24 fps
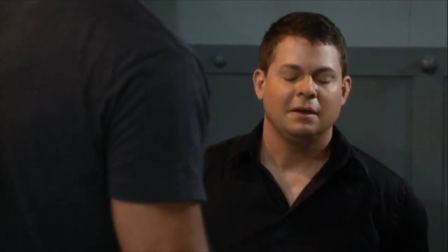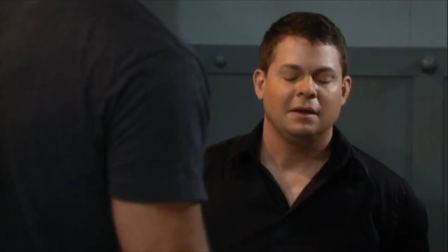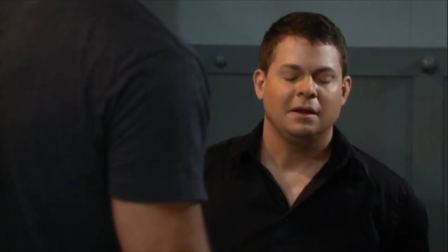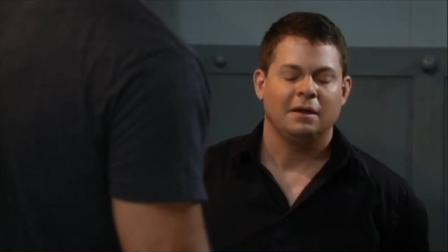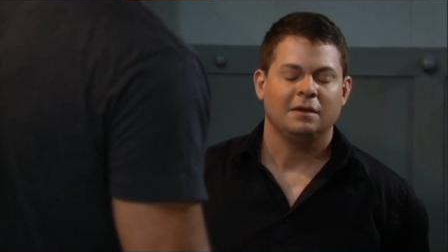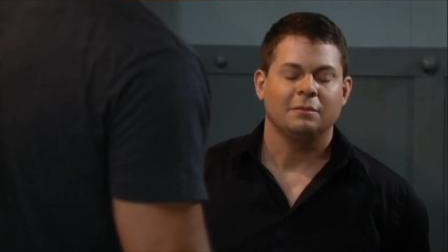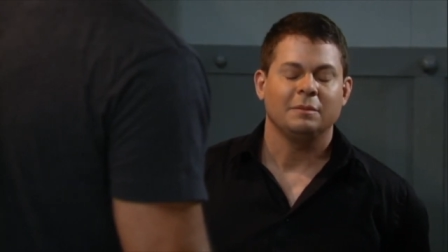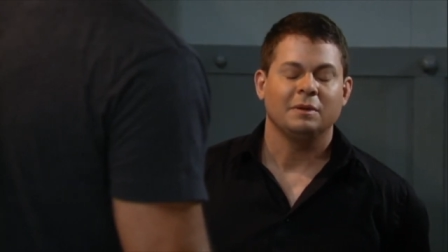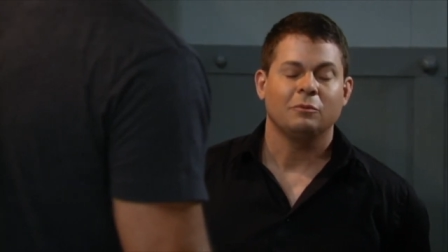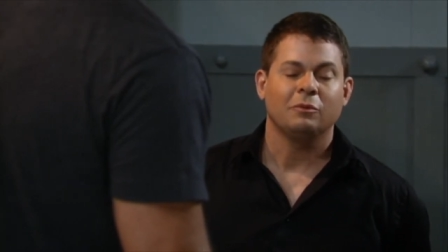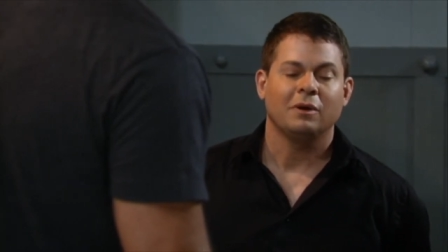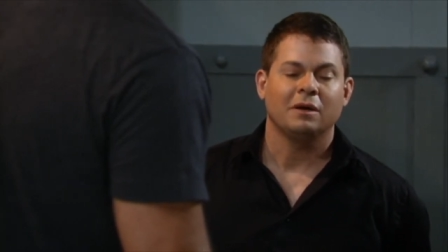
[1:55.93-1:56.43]
I,
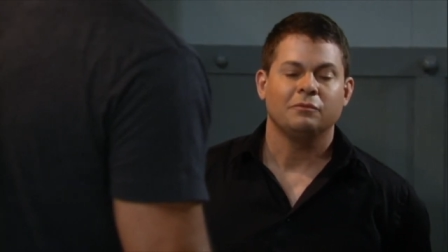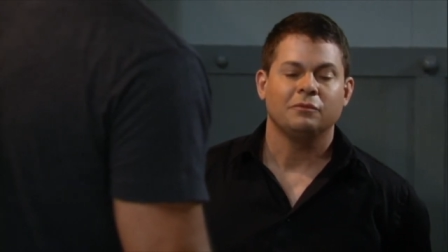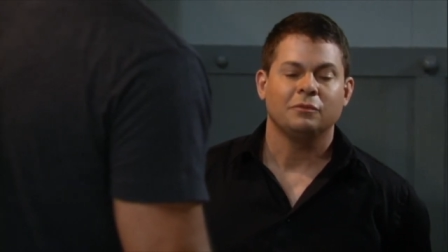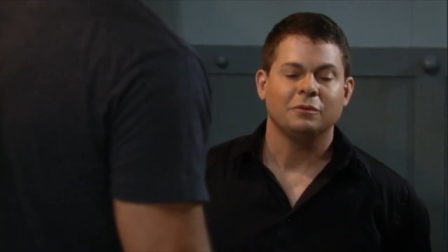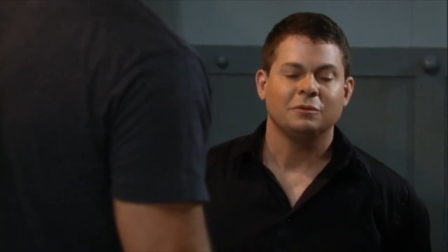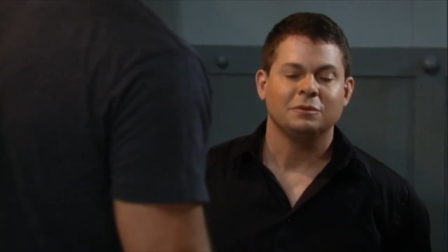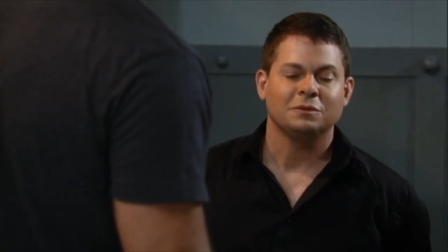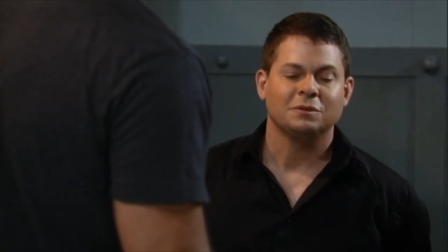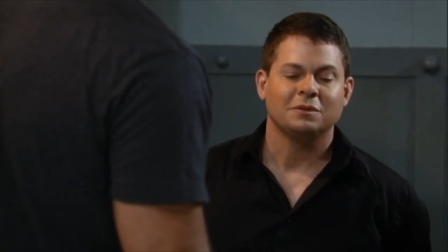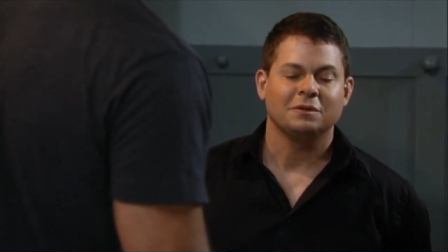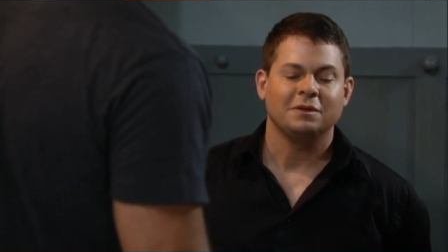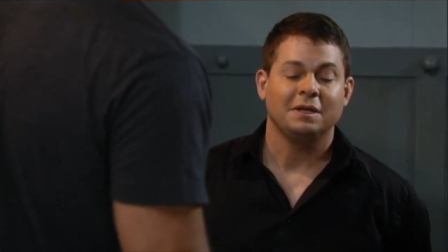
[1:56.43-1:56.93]
I can be quite
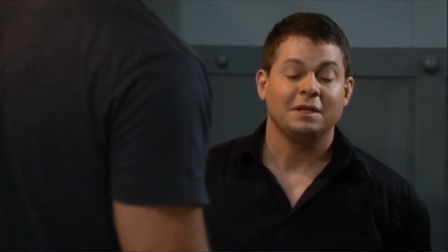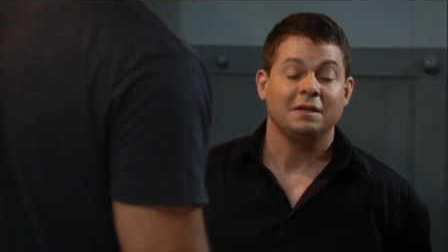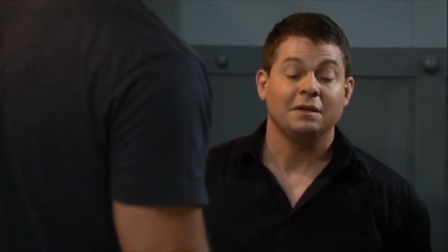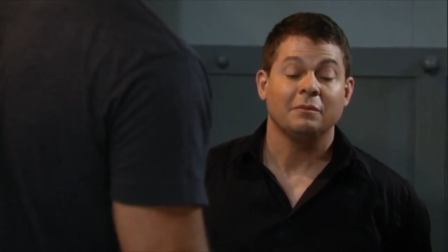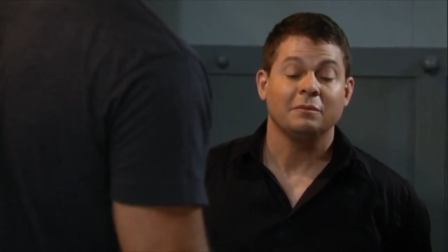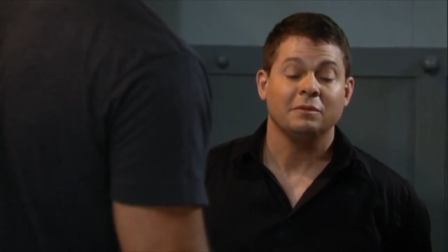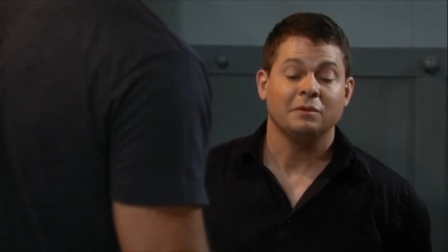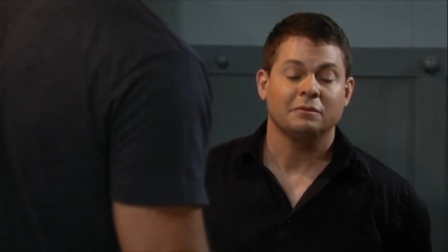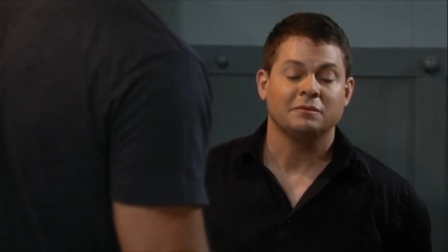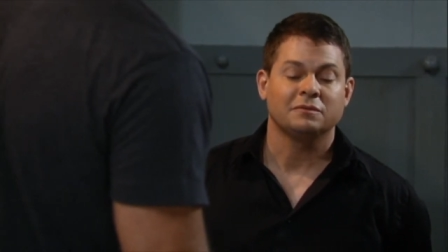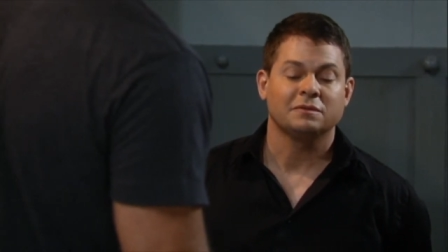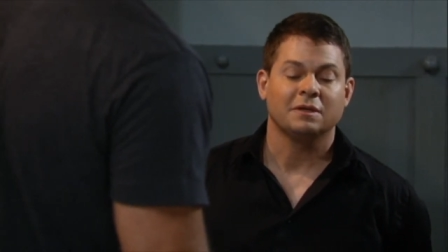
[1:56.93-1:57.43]
foolish on any
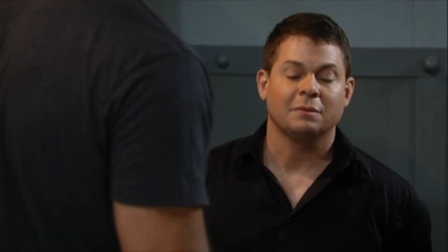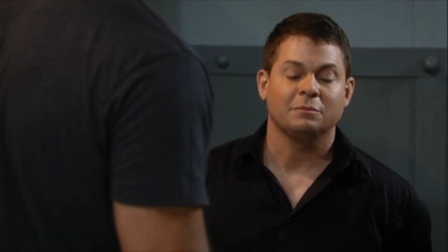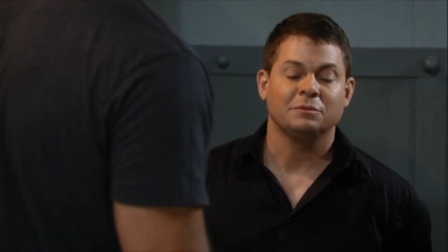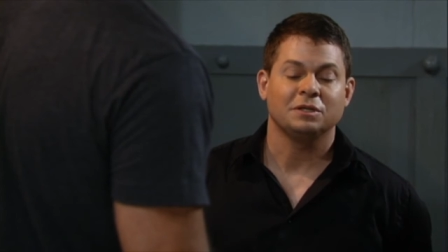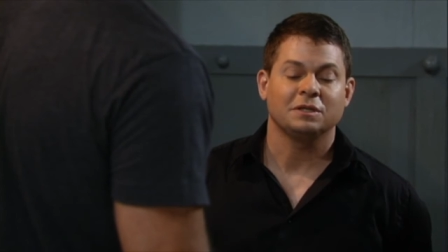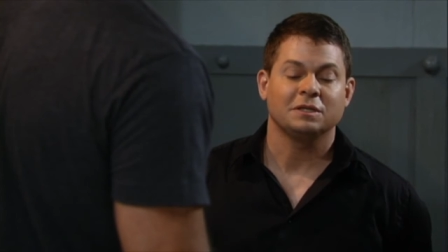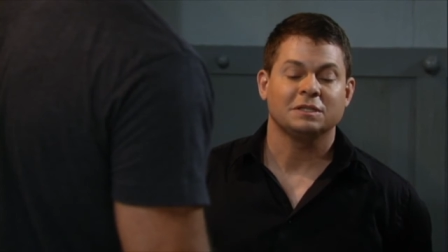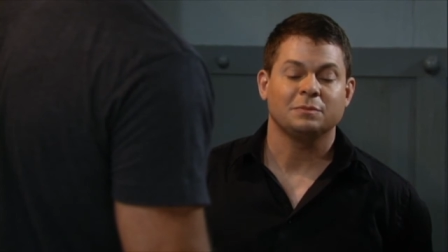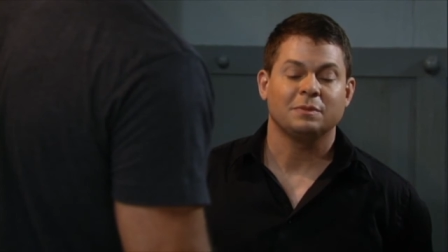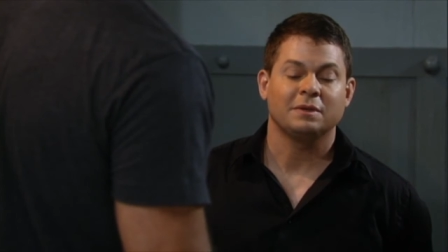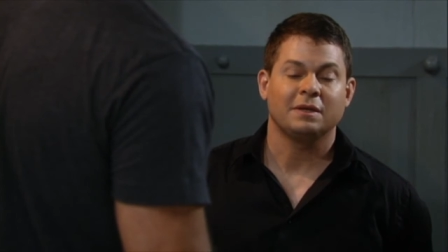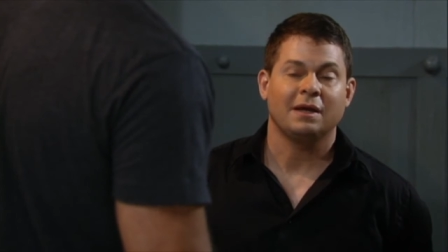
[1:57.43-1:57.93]
number of subjects,